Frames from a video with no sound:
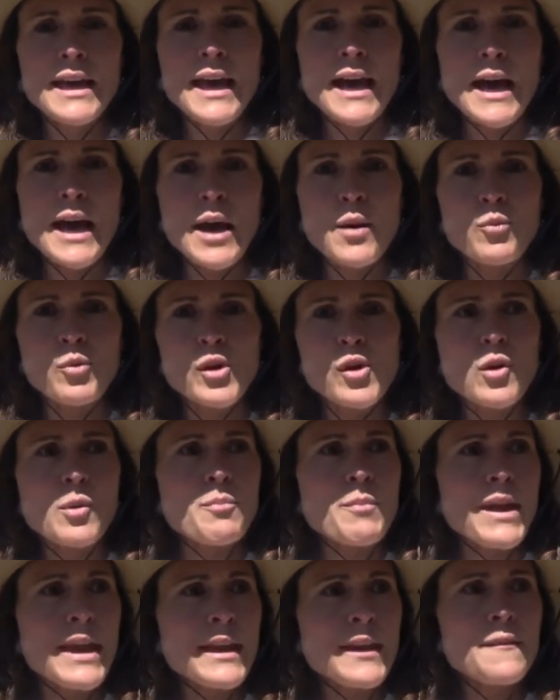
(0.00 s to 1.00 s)
Um, we are
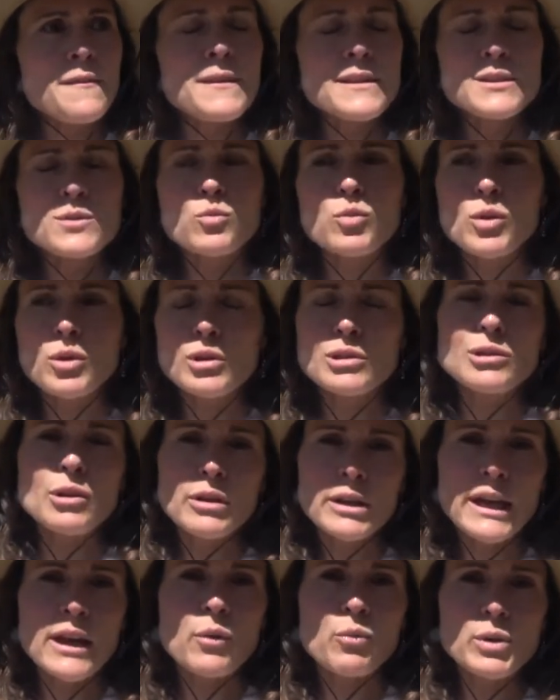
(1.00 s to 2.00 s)
making this world
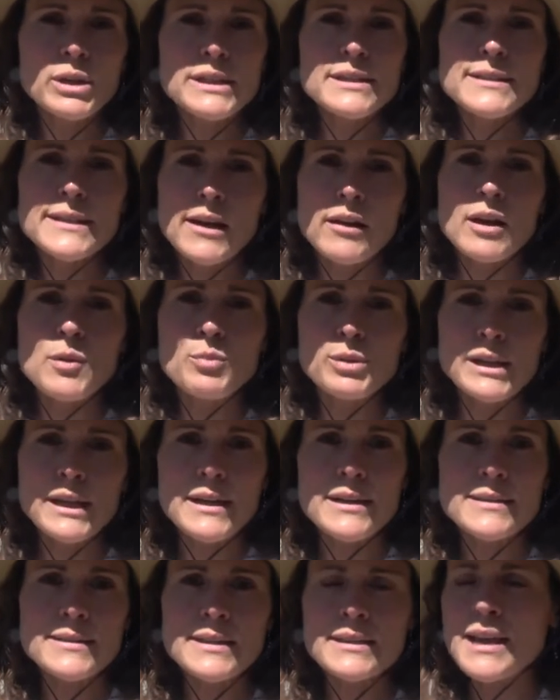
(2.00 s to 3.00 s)
look like a really scary
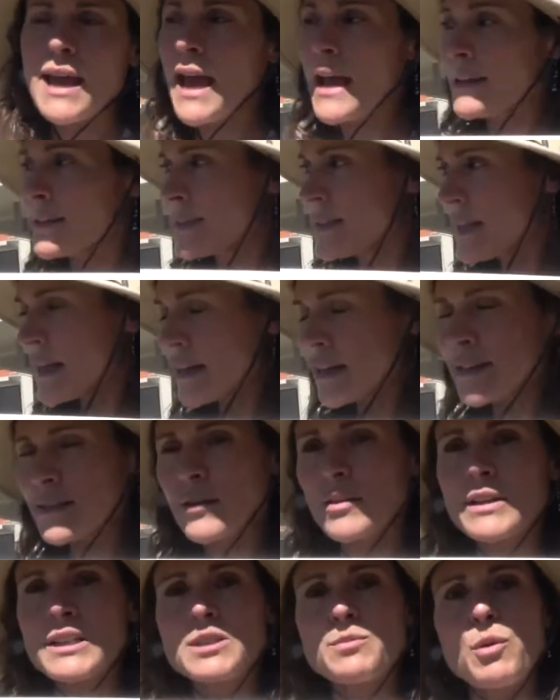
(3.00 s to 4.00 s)
place. And as Nick has
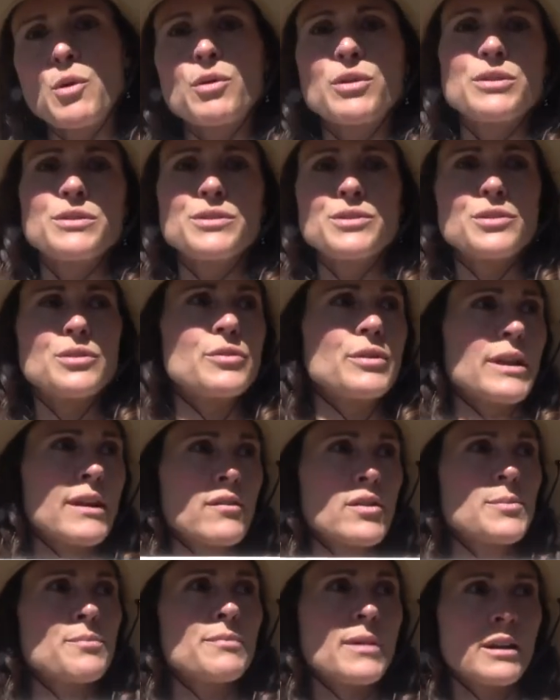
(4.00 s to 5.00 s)
already spoken to, and
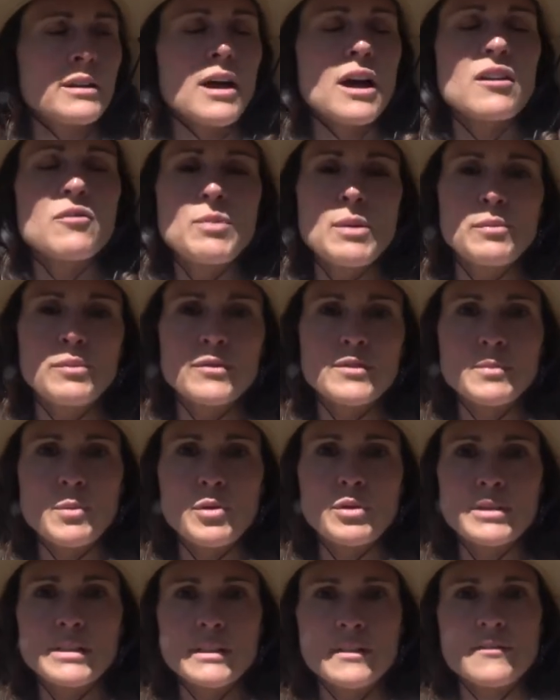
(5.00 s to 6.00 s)
every, a lot of people have
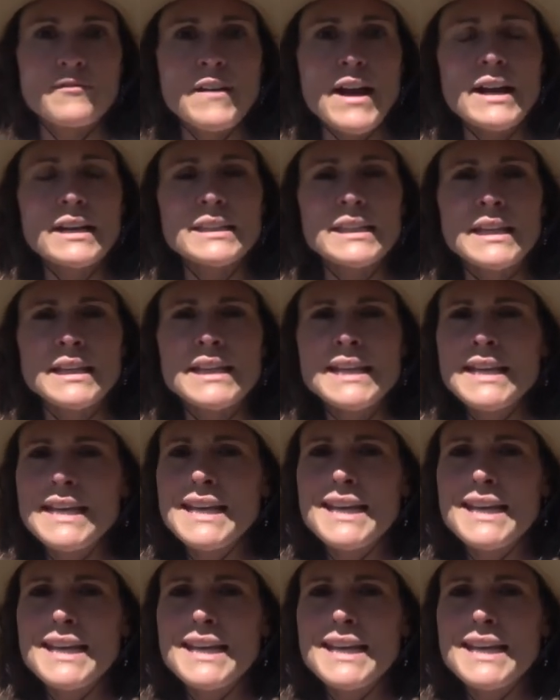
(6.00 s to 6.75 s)
spoken to, the fact that